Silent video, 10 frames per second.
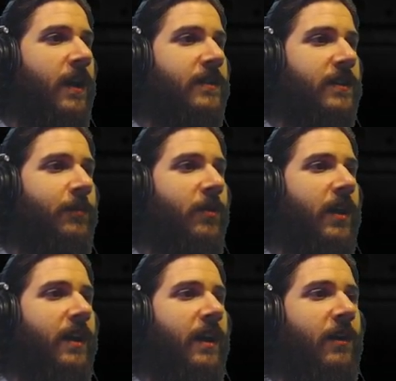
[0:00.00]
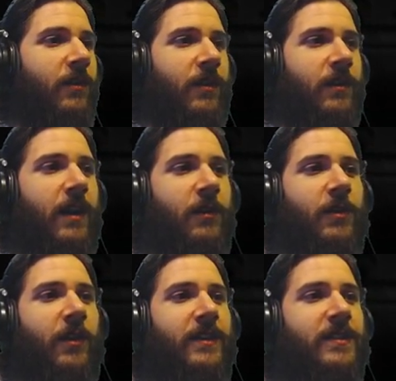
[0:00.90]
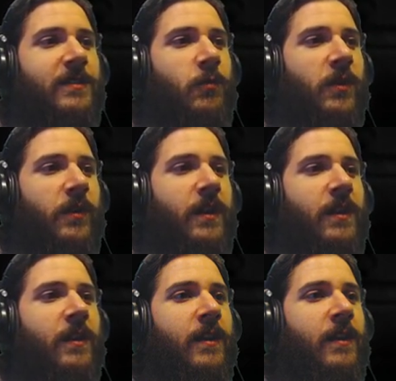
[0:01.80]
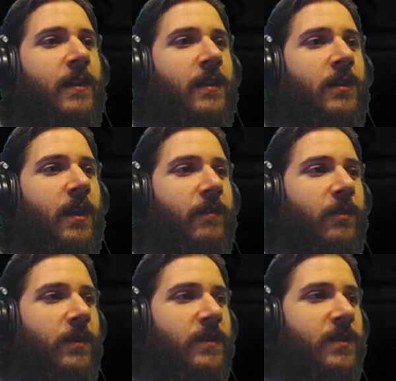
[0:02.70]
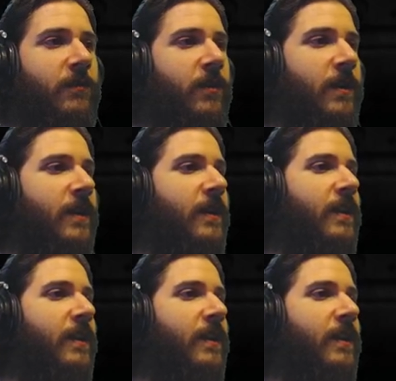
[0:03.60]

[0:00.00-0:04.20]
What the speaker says: As a couple alkalites wheeled it in, you gave it the once over.